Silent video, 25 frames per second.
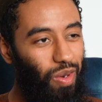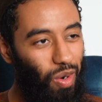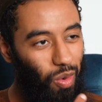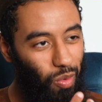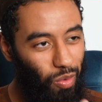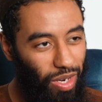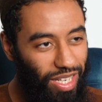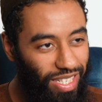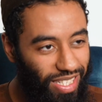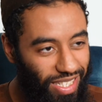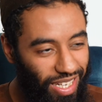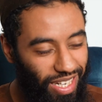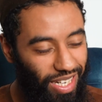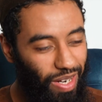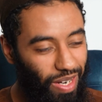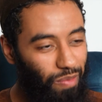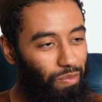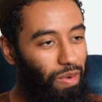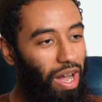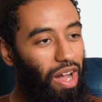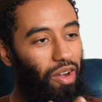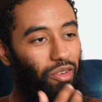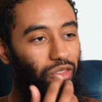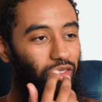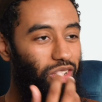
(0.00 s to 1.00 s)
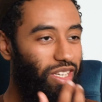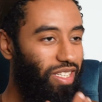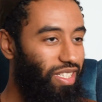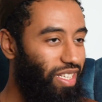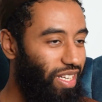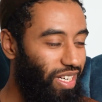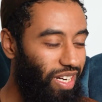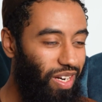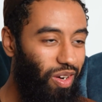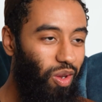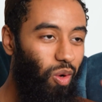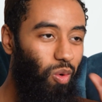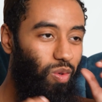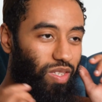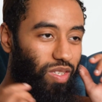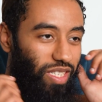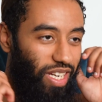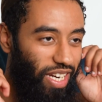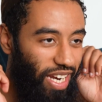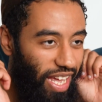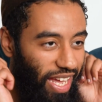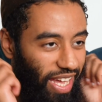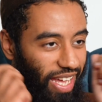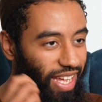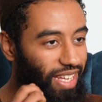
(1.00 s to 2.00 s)
rinsing the mouth, rinsing the nose and
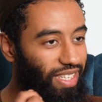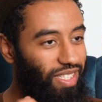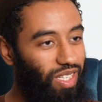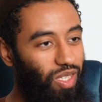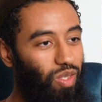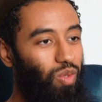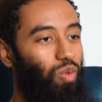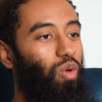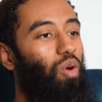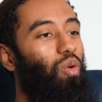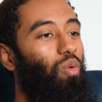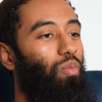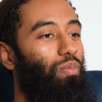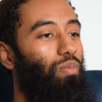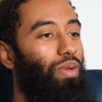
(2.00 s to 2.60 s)
the ears as well,